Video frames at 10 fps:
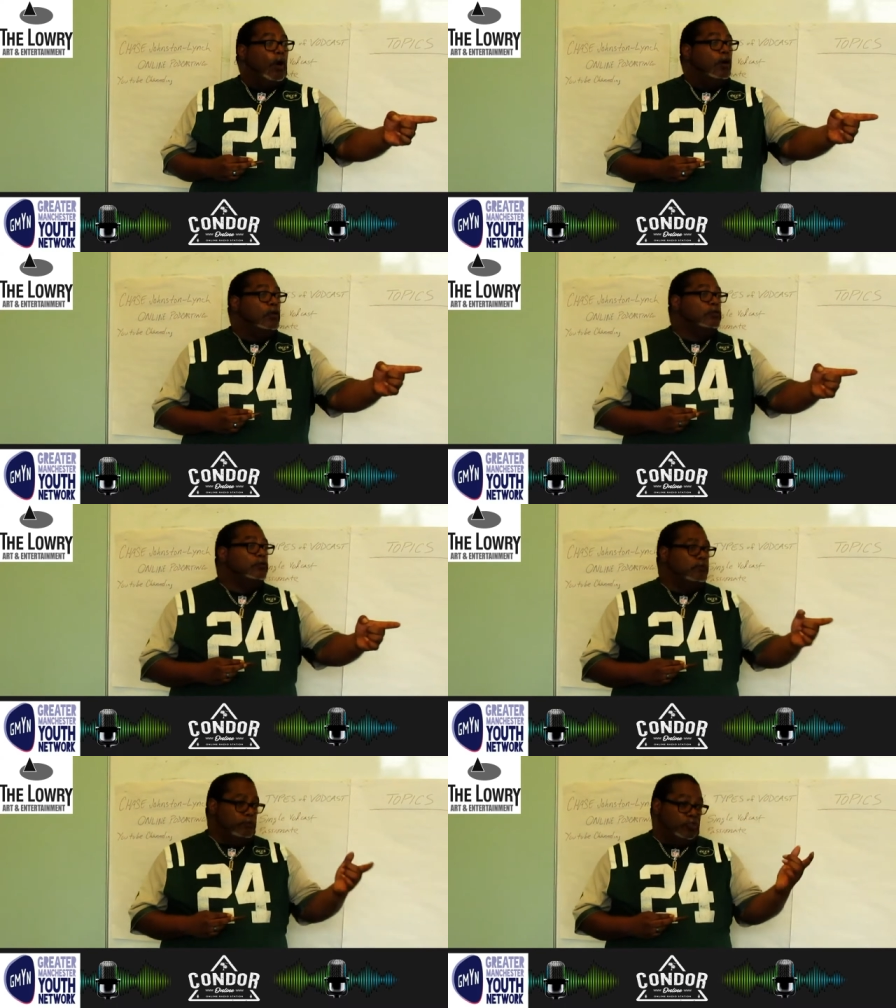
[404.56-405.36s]
Well,
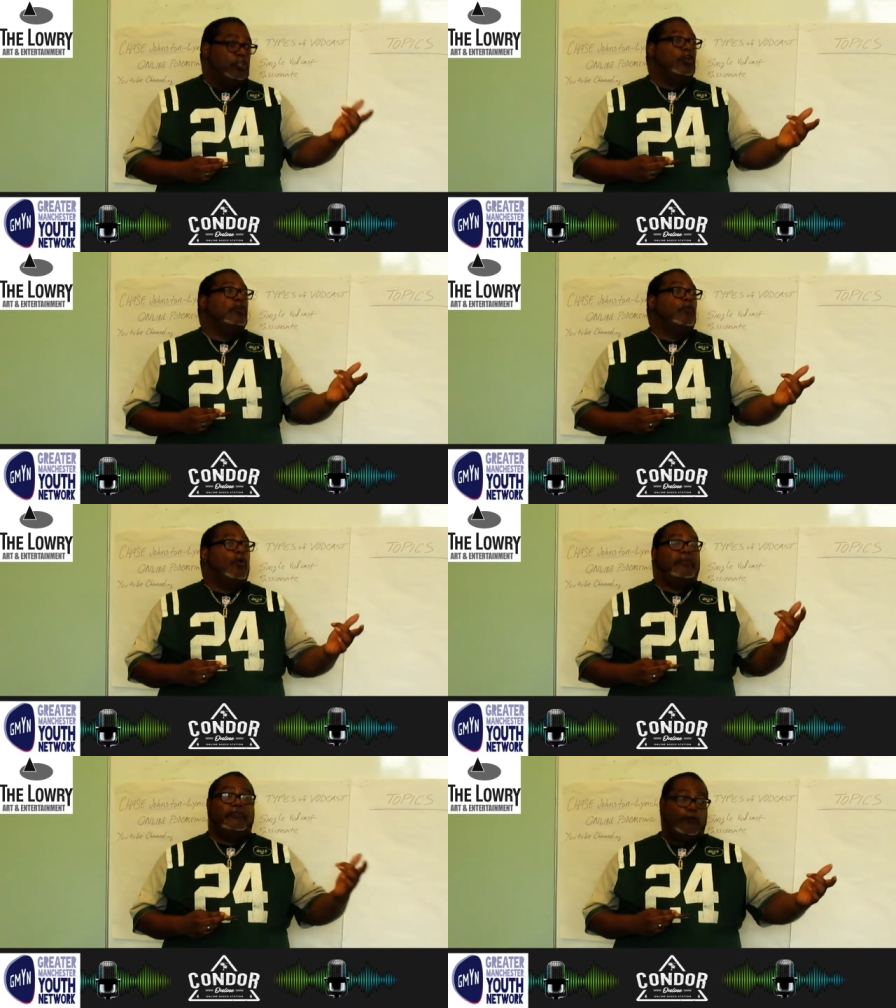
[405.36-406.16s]
you can learn
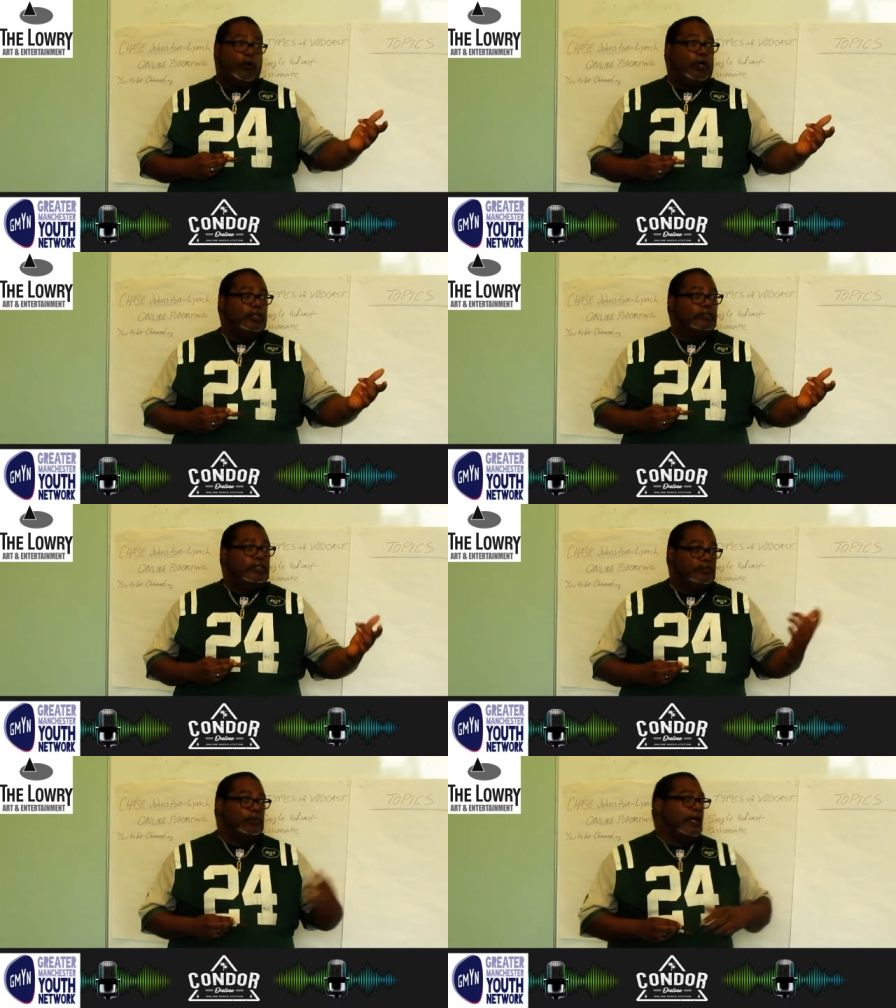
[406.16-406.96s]
more before.
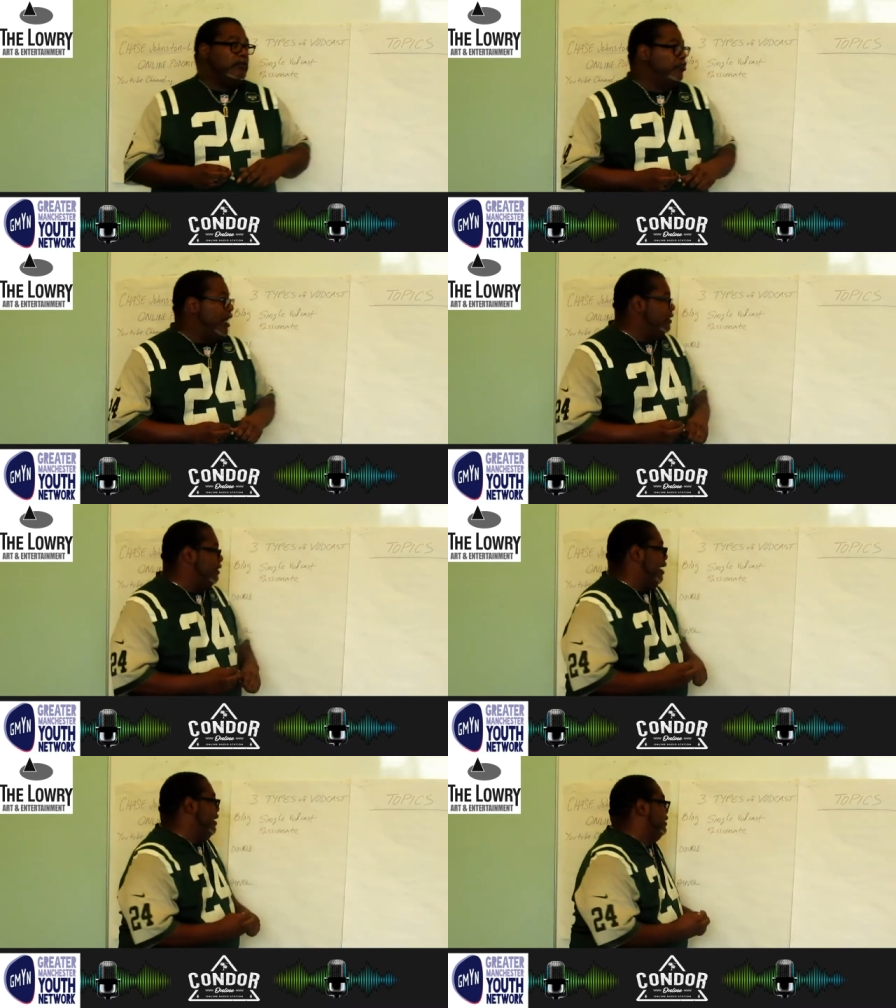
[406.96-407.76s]
Is what I was trying to
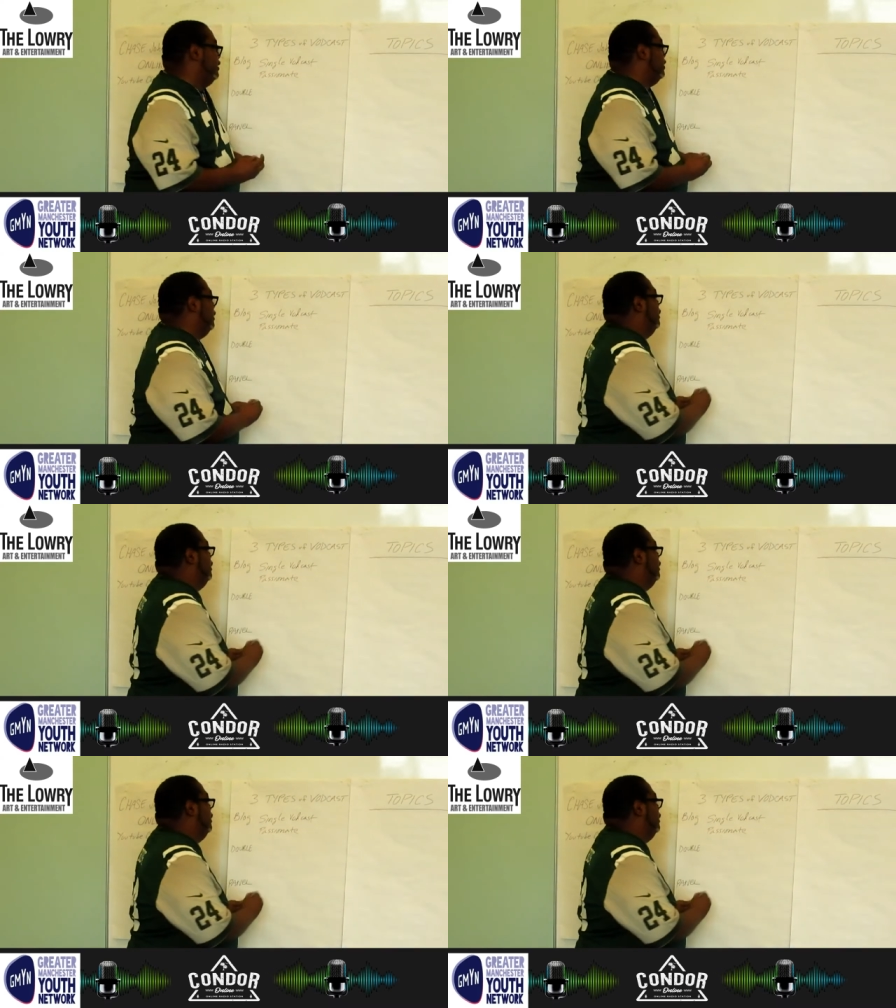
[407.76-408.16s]
say is